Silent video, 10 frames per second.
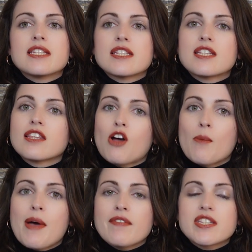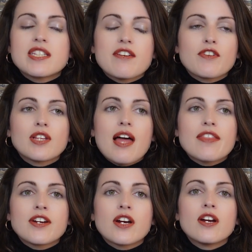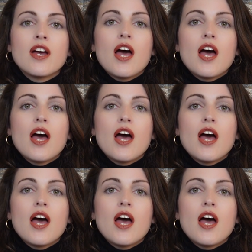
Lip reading: That's a little bit of a stiffer leather.